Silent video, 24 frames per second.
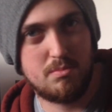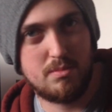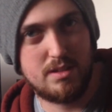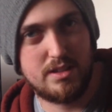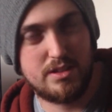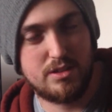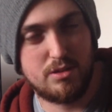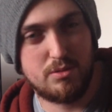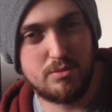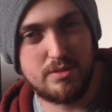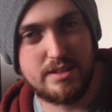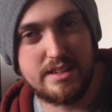I
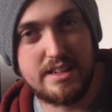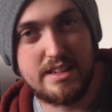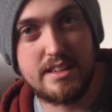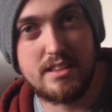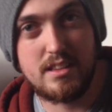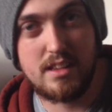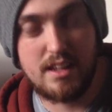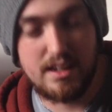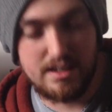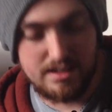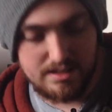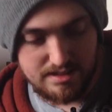don't
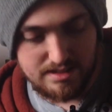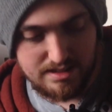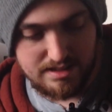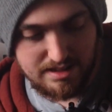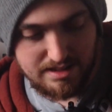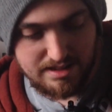need that.